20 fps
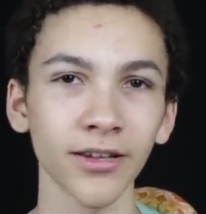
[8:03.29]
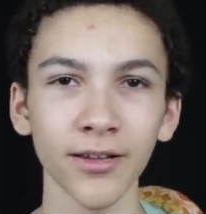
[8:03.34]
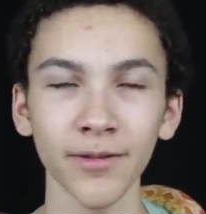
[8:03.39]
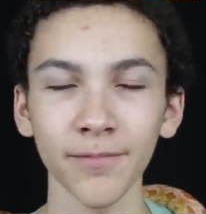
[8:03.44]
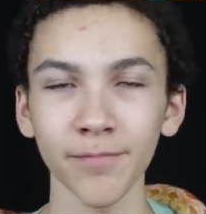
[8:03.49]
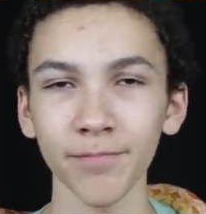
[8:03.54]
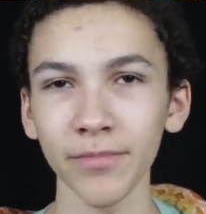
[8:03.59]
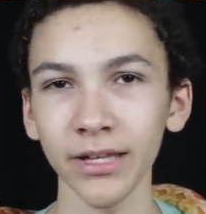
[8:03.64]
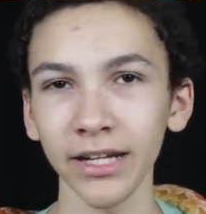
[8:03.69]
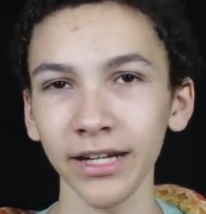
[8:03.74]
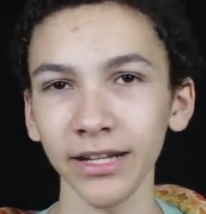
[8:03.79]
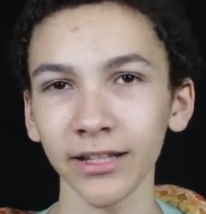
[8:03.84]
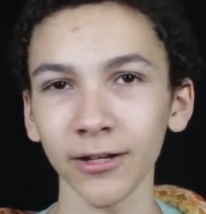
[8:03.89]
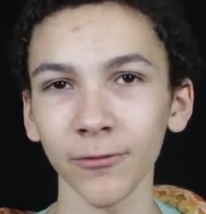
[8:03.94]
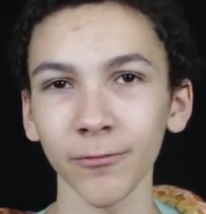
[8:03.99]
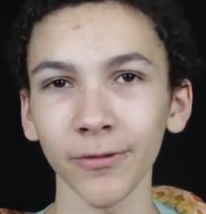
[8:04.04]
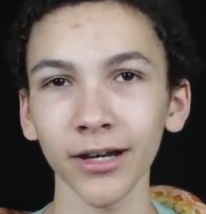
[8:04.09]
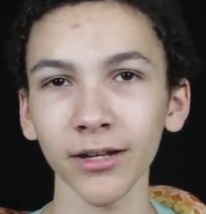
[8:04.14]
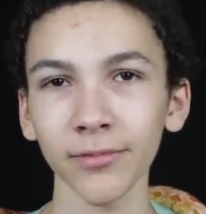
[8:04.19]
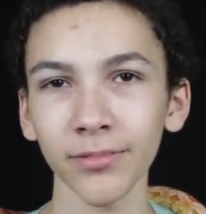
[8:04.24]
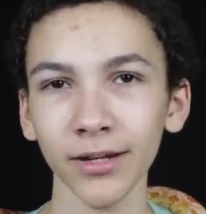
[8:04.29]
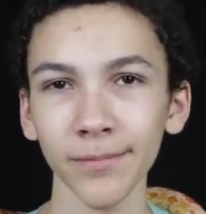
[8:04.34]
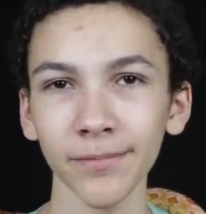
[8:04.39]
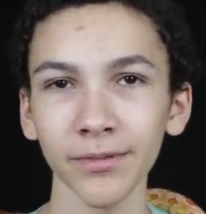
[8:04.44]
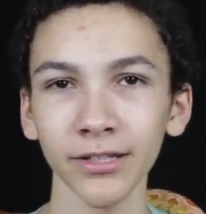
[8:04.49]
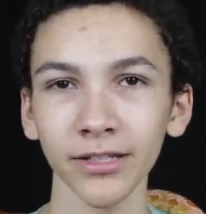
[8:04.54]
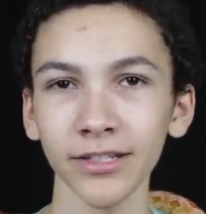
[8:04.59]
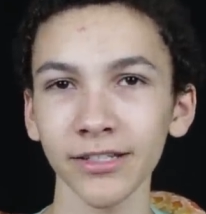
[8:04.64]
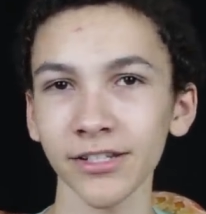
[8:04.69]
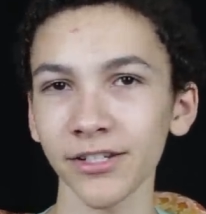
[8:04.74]
meaning that wild
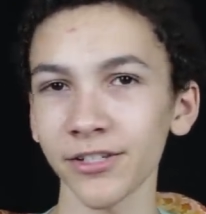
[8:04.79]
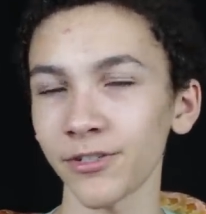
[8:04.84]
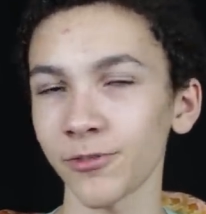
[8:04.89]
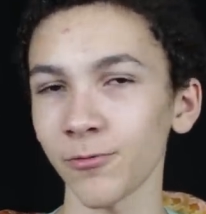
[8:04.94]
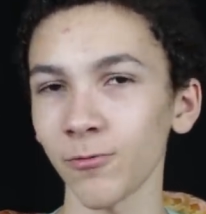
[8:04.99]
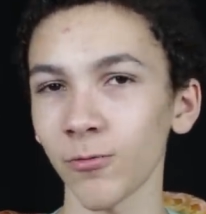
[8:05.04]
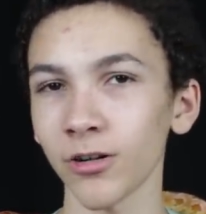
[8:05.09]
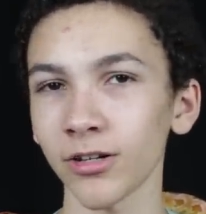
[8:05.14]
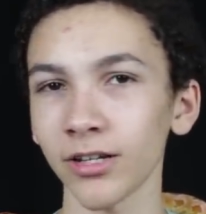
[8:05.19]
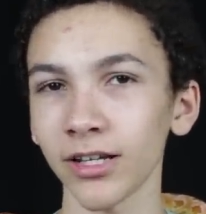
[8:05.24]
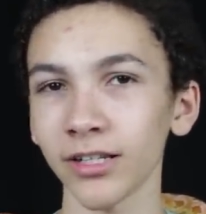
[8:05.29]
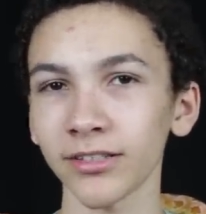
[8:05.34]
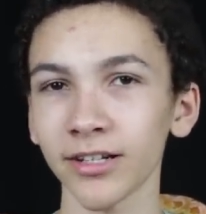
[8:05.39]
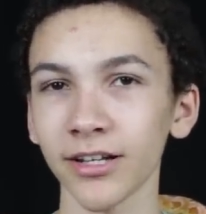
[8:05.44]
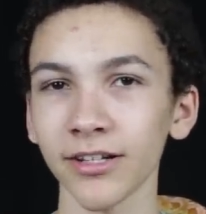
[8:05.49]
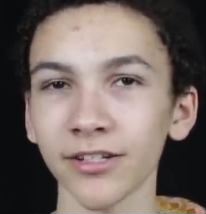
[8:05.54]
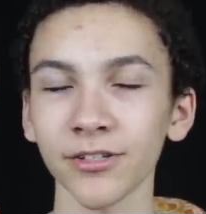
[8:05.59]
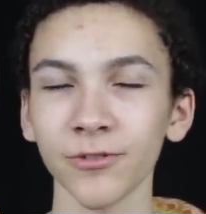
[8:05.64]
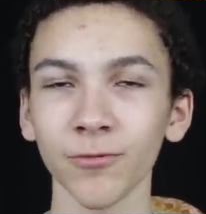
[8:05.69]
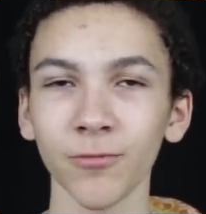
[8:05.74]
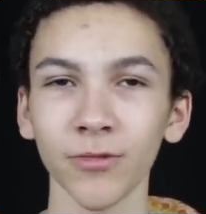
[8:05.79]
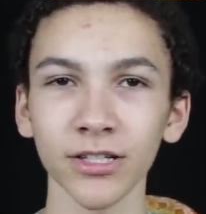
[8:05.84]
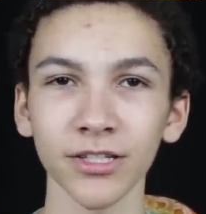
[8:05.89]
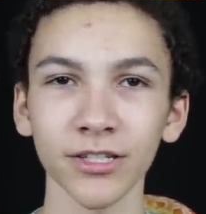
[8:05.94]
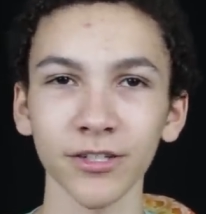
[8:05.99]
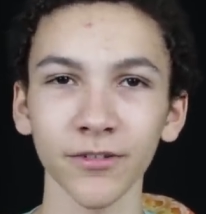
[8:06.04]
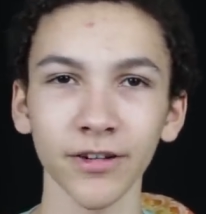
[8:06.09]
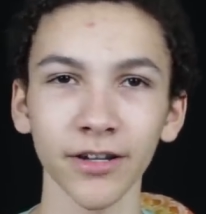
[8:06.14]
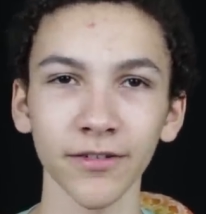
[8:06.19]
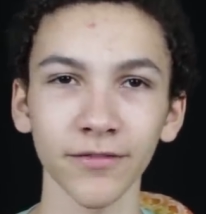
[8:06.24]
populations were not touched
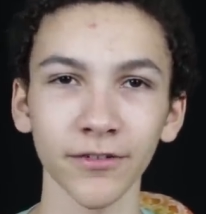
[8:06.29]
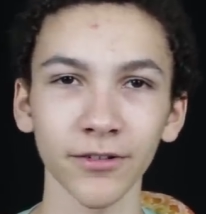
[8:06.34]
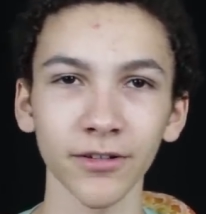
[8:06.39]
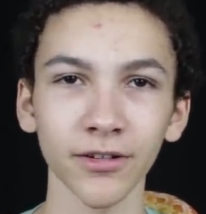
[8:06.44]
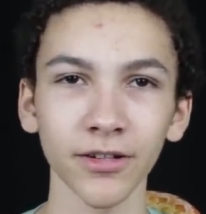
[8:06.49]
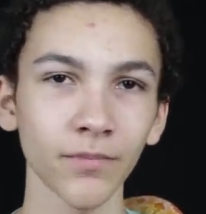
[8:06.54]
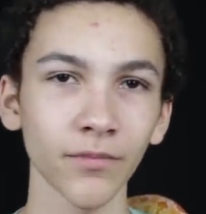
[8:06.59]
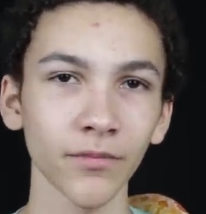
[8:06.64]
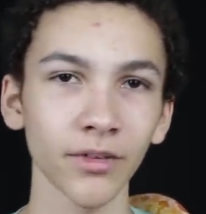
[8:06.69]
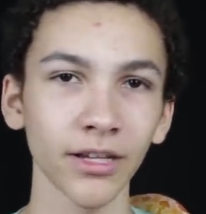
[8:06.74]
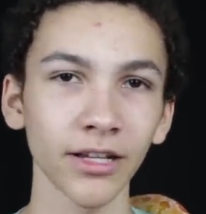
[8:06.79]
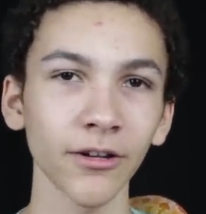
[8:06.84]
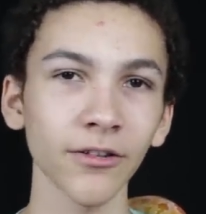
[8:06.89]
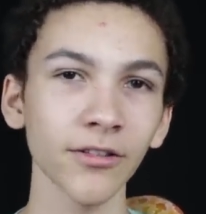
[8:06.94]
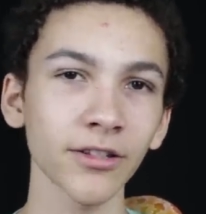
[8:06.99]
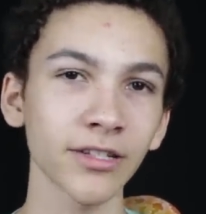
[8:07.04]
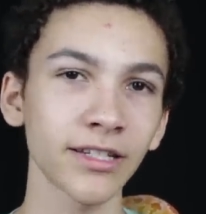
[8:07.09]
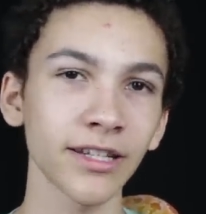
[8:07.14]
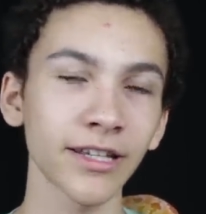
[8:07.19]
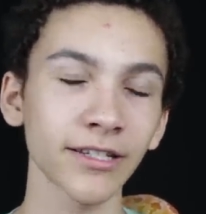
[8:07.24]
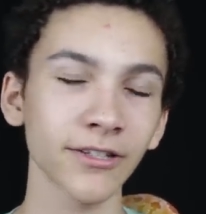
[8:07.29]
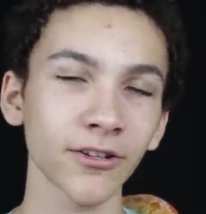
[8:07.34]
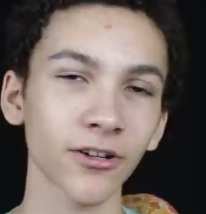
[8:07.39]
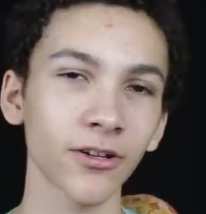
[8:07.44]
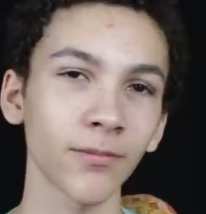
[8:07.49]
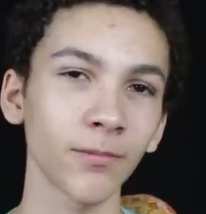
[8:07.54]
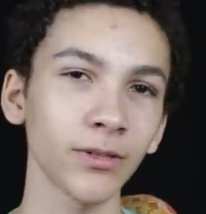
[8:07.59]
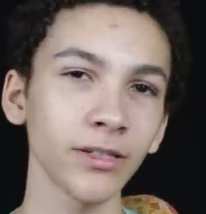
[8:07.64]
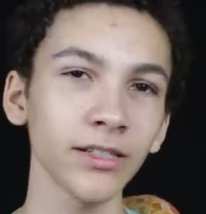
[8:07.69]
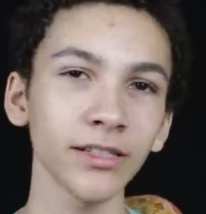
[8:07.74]
whatsoever, and all the snakes are
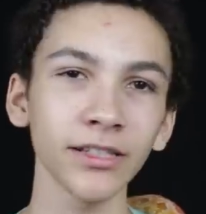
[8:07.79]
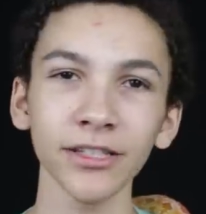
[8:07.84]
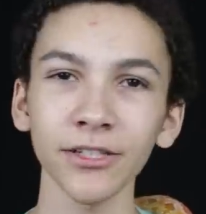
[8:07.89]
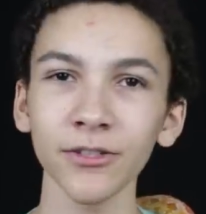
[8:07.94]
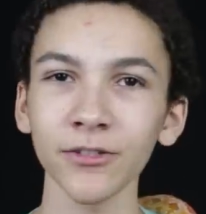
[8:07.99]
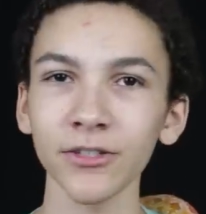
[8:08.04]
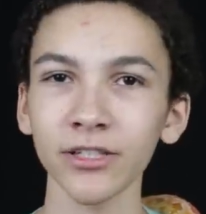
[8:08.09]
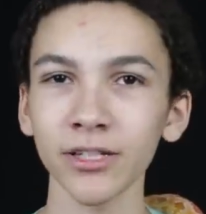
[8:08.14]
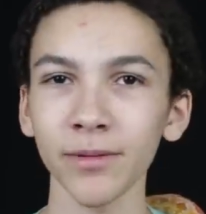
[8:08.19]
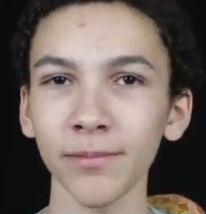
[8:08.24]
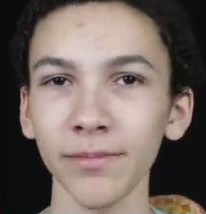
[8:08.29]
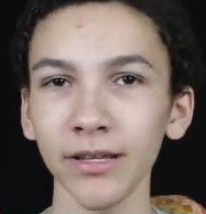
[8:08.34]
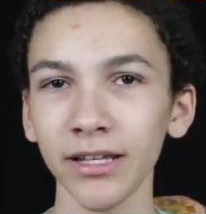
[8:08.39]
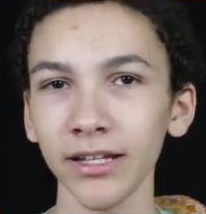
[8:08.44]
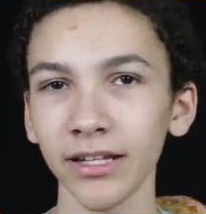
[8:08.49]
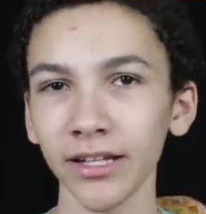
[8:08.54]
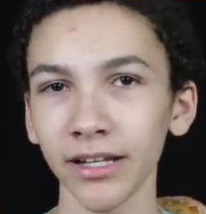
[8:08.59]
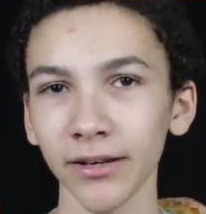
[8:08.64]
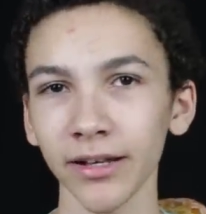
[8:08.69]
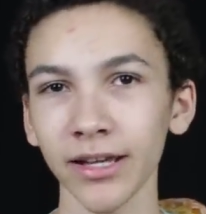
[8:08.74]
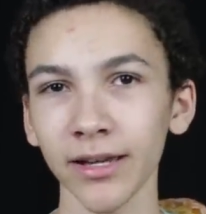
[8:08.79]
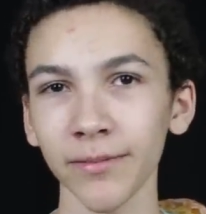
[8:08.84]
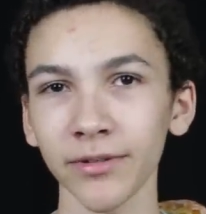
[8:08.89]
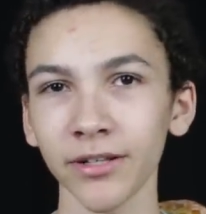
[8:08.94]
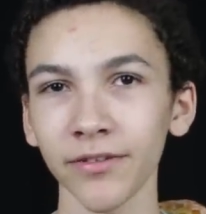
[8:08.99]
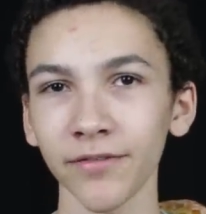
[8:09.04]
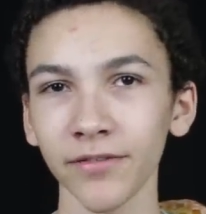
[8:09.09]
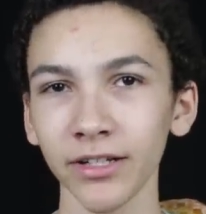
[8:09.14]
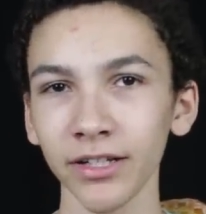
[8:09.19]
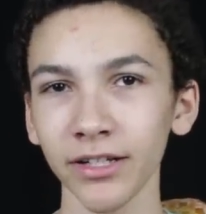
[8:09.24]
completely used to being in
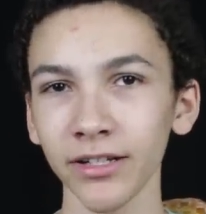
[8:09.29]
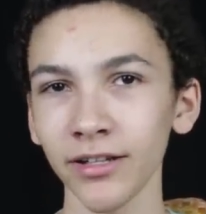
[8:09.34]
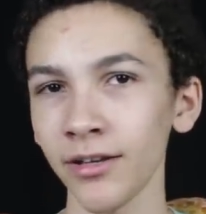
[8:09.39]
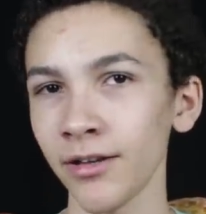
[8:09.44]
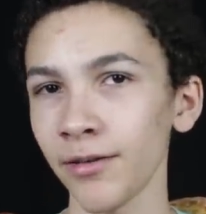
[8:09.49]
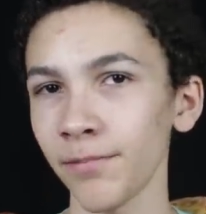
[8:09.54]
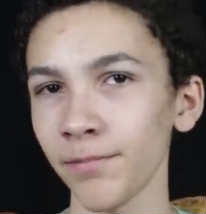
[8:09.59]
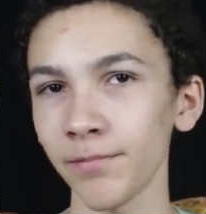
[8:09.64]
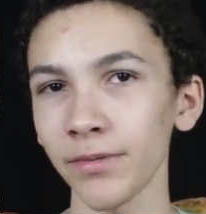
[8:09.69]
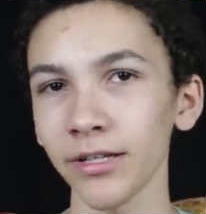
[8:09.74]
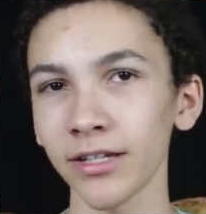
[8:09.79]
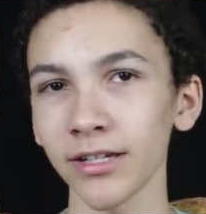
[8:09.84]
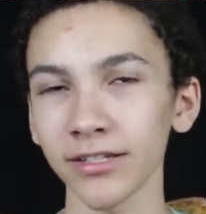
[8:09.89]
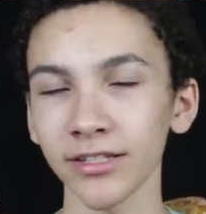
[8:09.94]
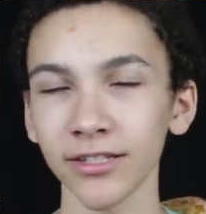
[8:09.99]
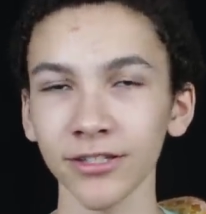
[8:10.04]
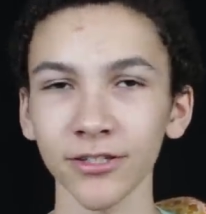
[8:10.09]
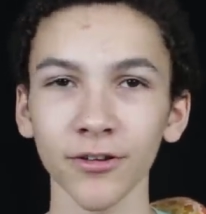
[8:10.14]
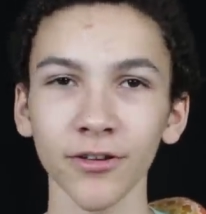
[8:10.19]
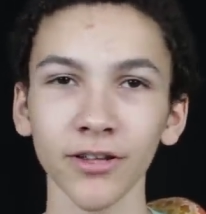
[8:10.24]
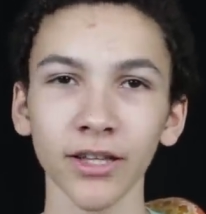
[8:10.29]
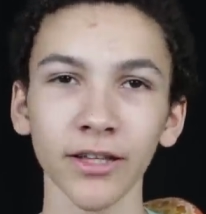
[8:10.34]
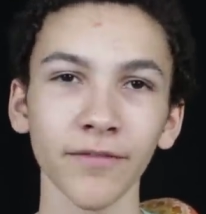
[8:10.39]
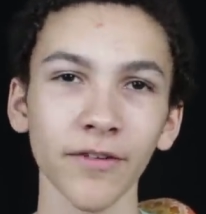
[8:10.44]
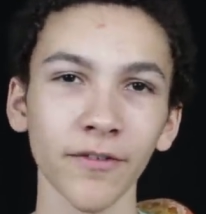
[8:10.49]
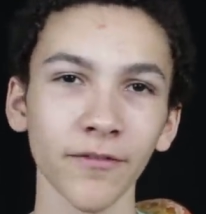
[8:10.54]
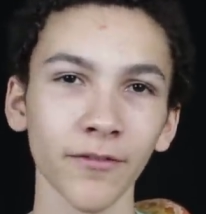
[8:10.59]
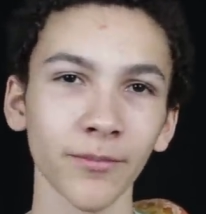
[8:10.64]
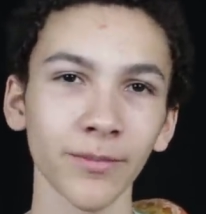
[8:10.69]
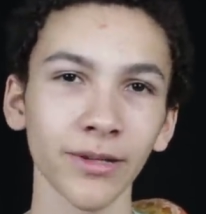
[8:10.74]
captivity because it's all they've
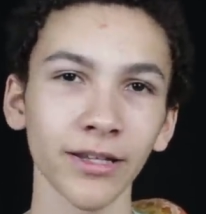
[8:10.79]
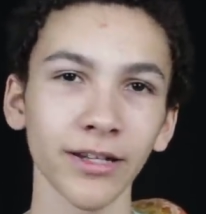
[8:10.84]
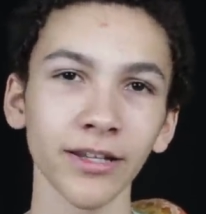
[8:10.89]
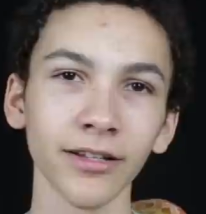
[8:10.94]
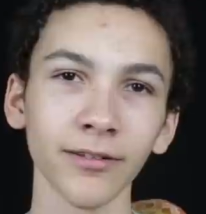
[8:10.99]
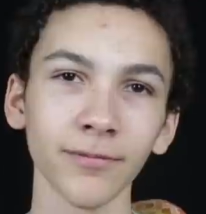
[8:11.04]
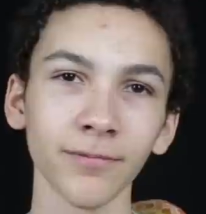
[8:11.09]
ever been in.